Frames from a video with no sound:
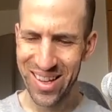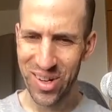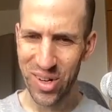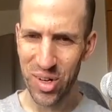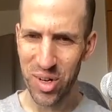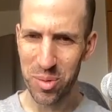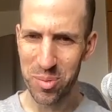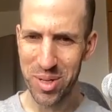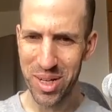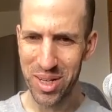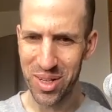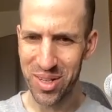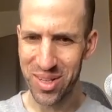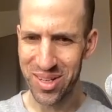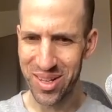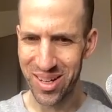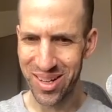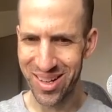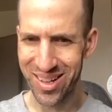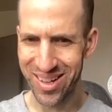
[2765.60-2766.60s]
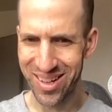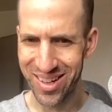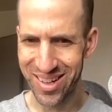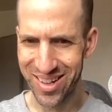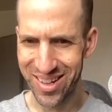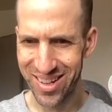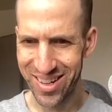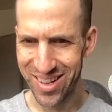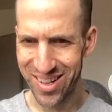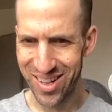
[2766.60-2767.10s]
Herbie's uh,
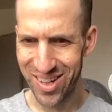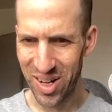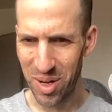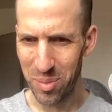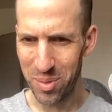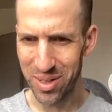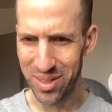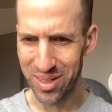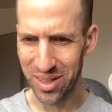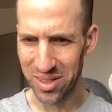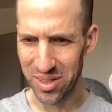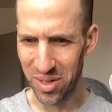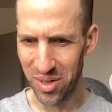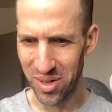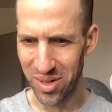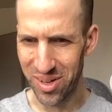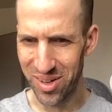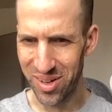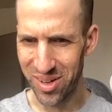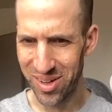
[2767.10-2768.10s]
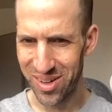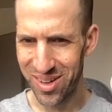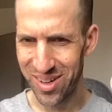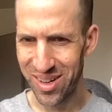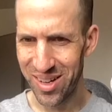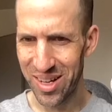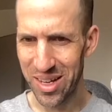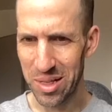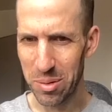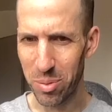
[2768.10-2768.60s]
Herbie's such a
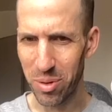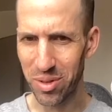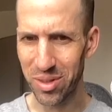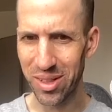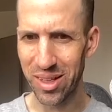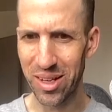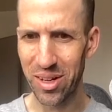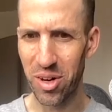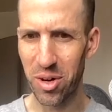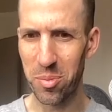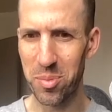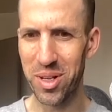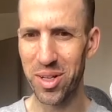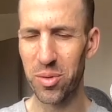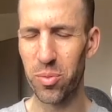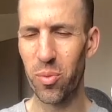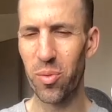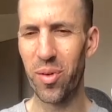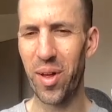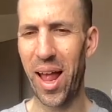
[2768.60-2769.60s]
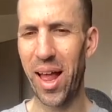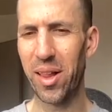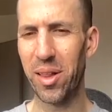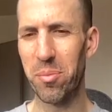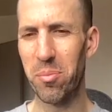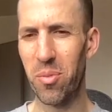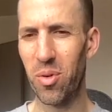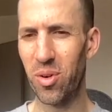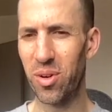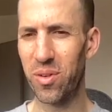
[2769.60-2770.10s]
supposedly Herbie's Alan
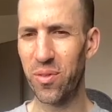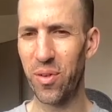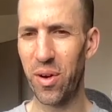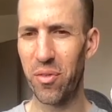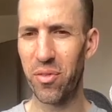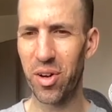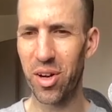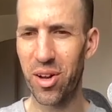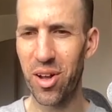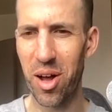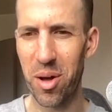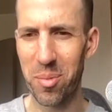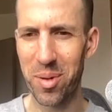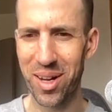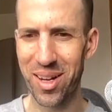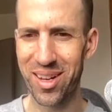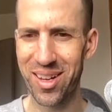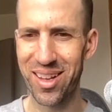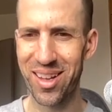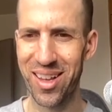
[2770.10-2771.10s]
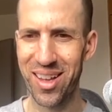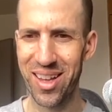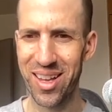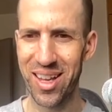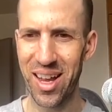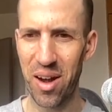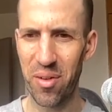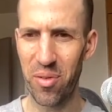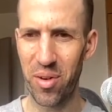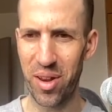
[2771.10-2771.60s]
Moore's favorite comic.
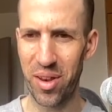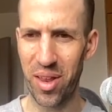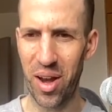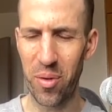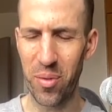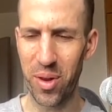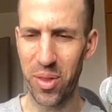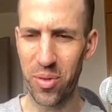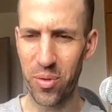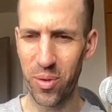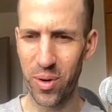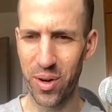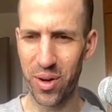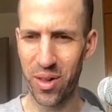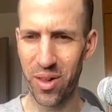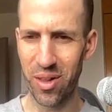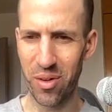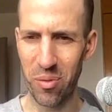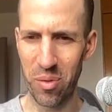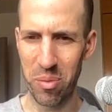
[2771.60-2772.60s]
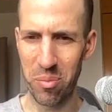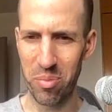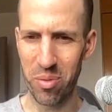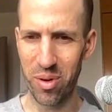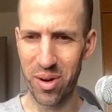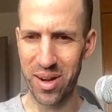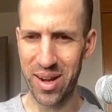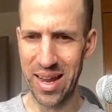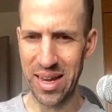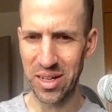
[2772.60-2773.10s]
I read I read through it all at one
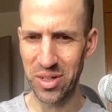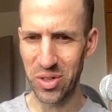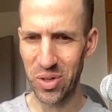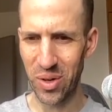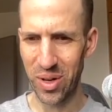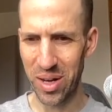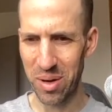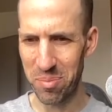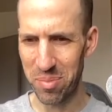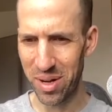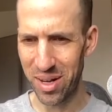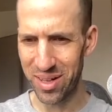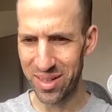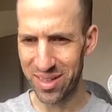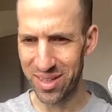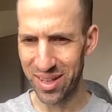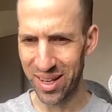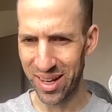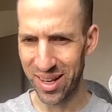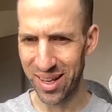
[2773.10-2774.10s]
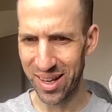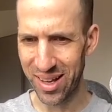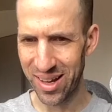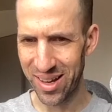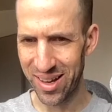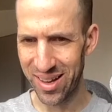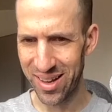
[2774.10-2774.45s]
point and I enjoyed it, but it's like uh,